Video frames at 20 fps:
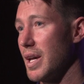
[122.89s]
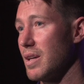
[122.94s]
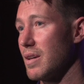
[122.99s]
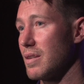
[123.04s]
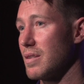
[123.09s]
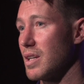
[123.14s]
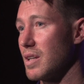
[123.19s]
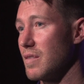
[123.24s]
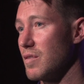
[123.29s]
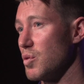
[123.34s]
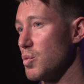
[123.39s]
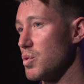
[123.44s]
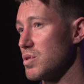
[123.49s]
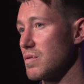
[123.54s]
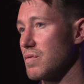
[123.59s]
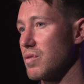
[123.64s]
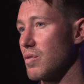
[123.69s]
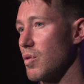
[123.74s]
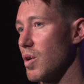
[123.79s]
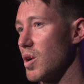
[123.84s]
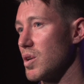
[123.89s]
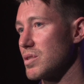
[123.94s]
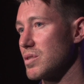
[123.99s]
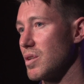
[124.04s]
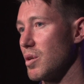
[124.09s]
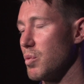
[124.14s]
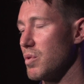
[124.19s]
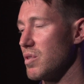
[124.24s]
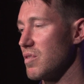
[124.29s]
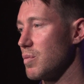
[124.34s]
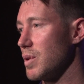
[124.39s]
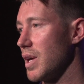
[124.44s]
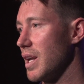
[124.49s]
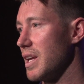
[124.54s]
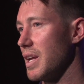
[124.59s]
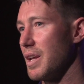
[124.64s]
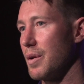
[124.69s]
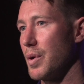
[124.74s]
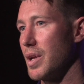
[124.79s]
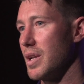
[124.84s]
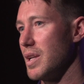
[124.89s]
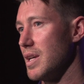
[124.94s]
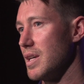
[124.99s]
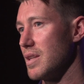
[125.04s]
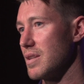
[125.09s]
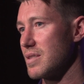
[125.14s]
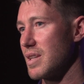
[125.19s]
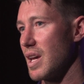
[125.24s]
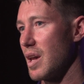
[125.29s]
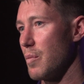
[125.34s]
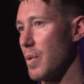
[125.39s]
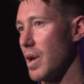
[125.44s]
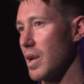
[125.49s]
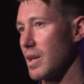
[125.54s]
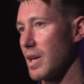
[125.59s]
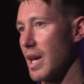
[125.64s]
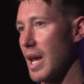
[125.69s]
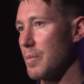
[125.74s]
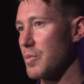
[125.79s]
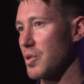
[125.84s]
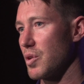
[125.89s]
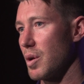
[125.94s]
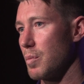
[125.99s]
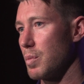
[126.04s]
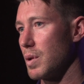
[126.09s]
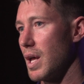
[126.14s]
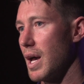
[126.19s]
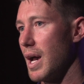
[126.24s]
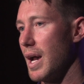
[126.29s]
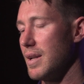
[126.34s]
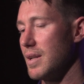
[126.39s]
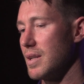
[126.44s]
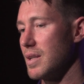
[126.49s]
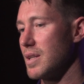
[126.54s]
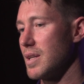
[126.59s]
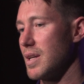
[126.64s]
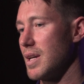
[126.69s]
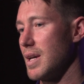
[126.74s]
I think if it wasn't for Ross, I wouldn't have played anywhere near the same amount of games that I played.